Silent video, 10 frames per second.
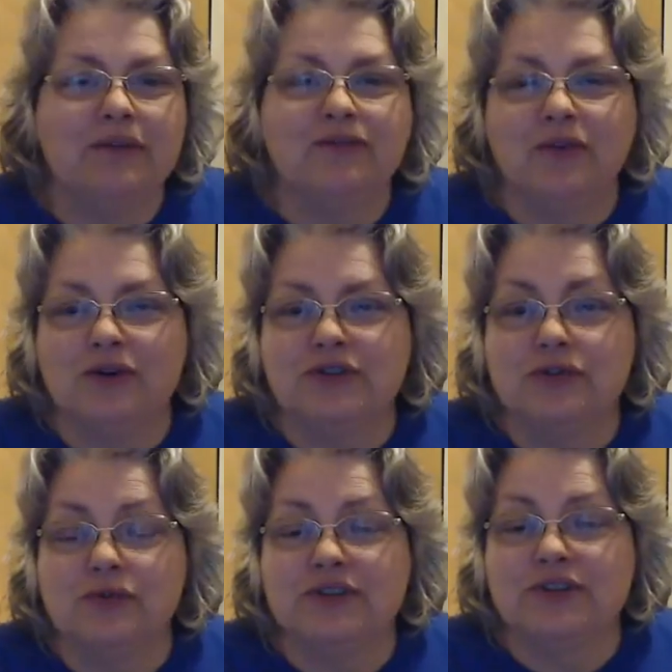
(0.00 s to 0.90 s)
first
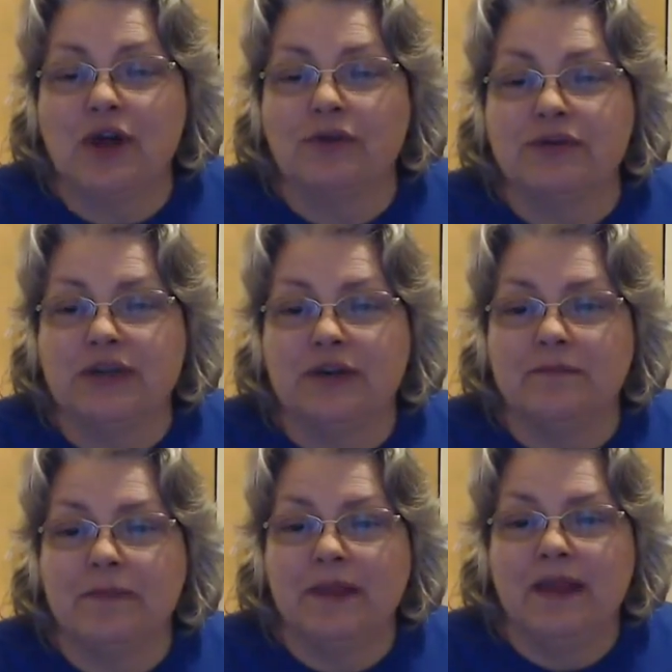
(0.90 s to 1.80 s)
do a salt dip.
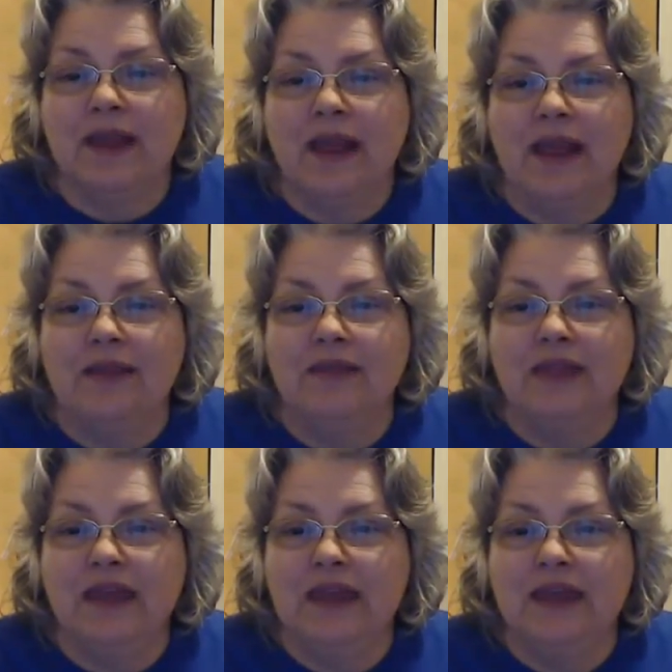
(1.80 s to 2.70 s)
And
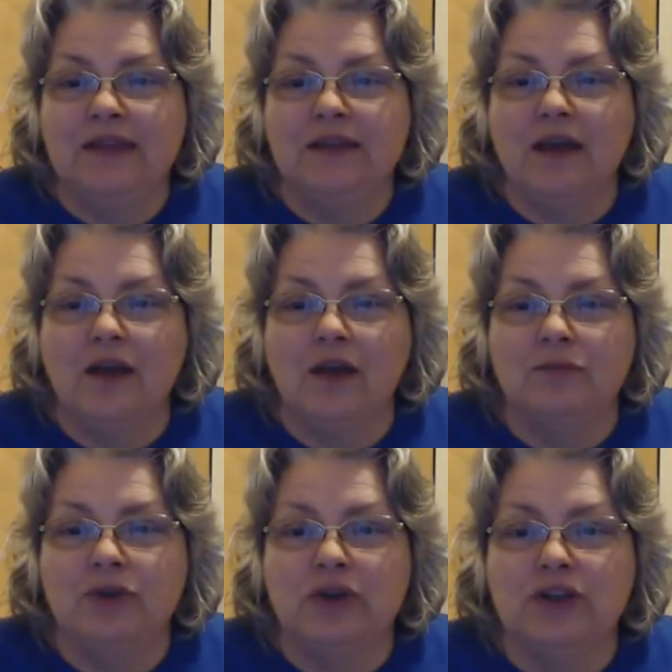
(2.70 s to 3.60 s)
then
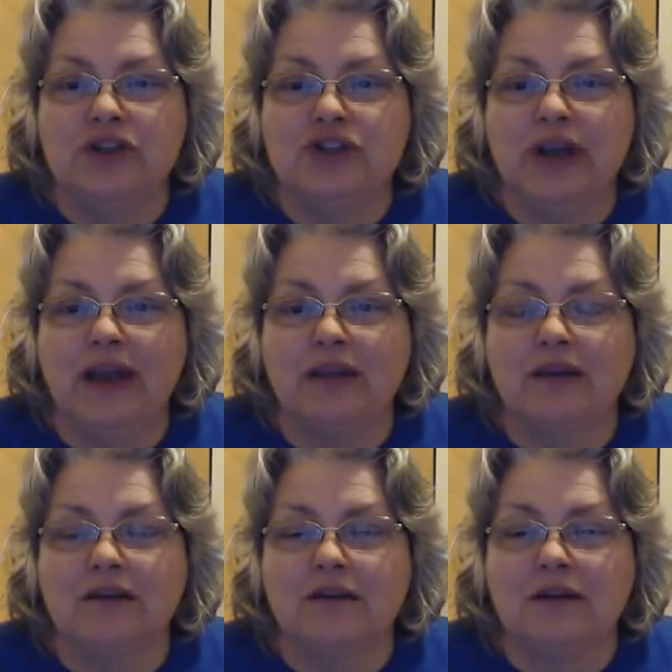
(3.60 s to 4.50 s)
you can check
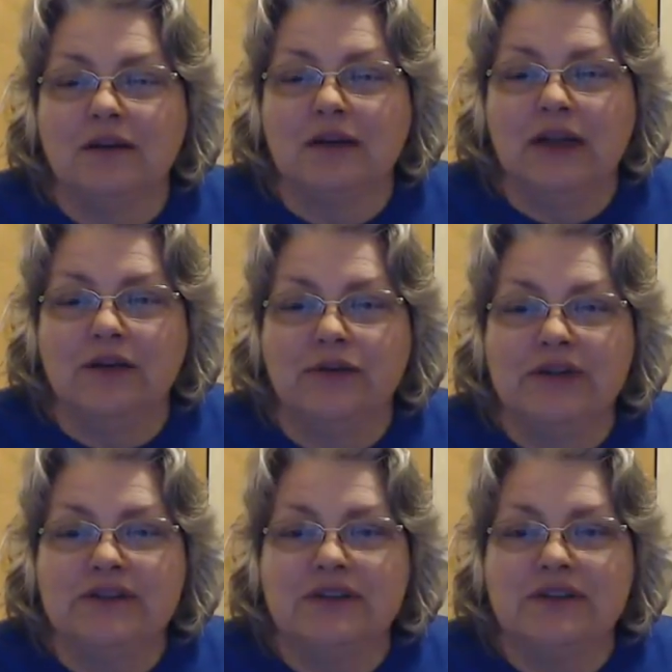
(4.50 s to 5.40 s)

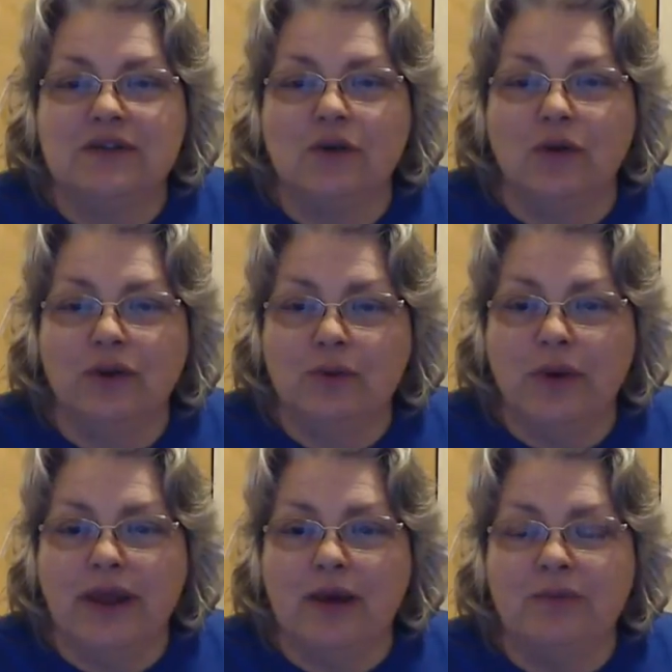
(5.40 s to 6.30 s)
illnesses on the
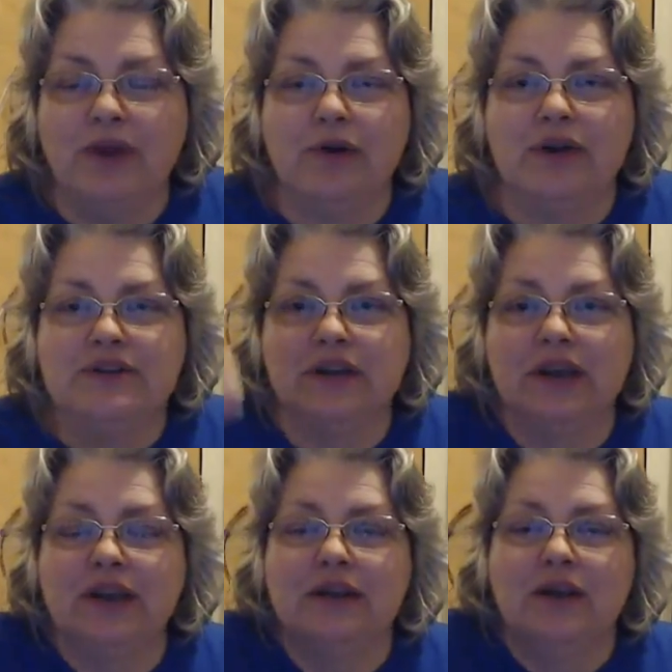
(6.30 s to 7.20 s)
web. There is
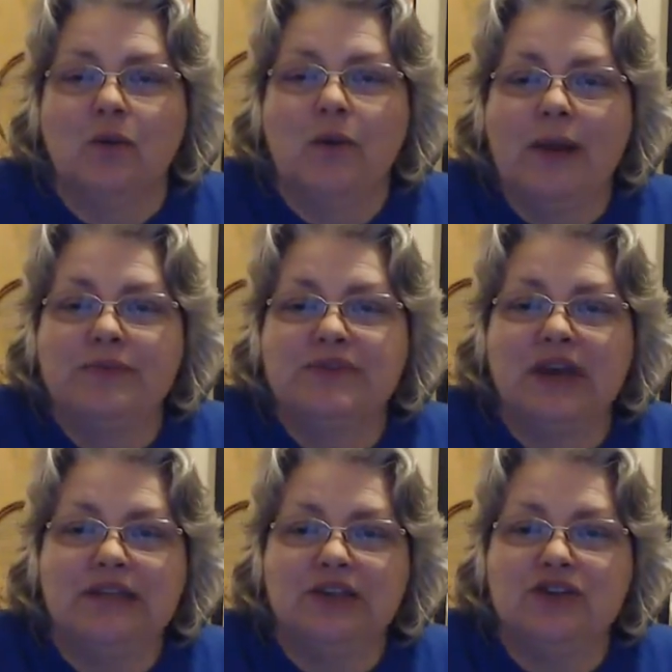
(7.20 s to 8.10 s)
a
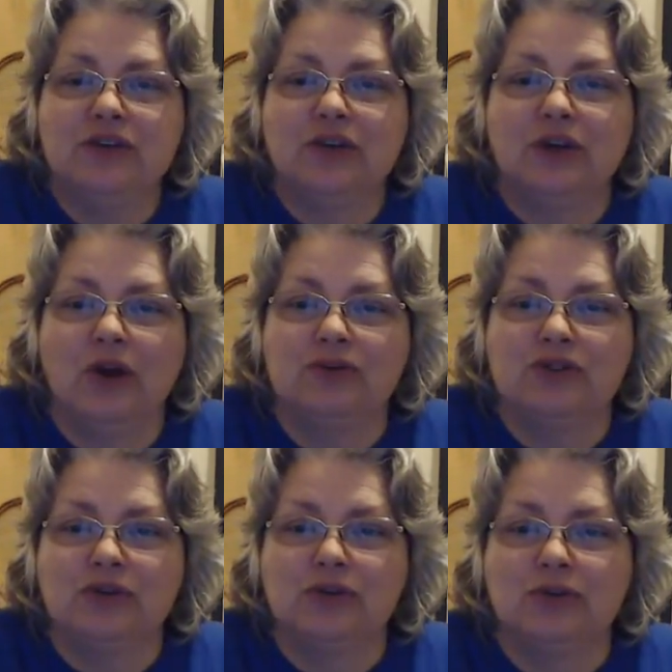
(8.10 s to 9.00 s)
website that you can go
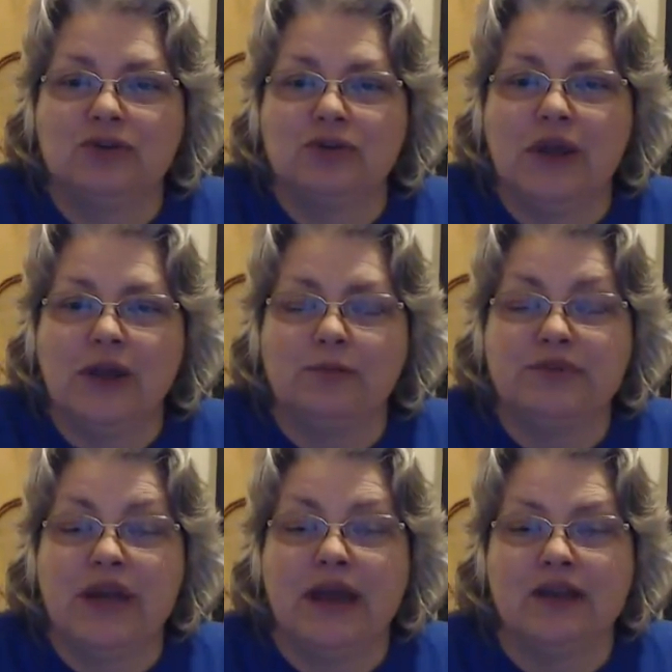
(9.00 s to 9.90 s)
to help
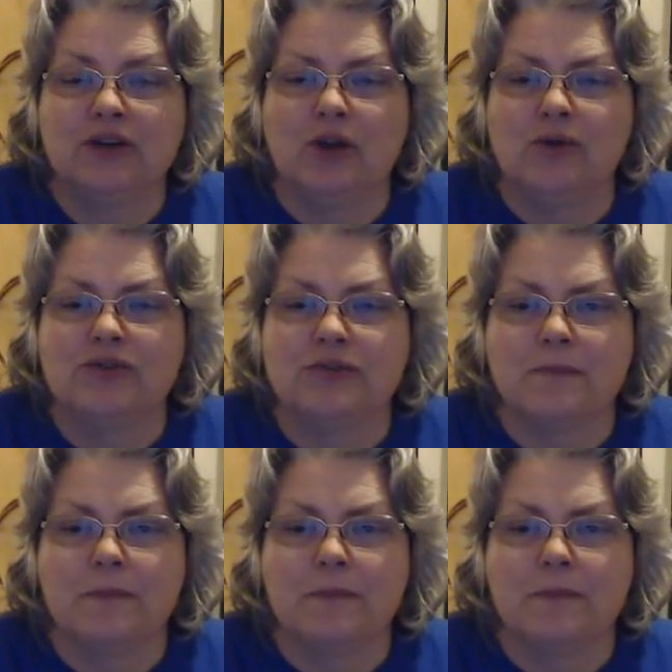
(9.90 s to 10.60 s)
diagnose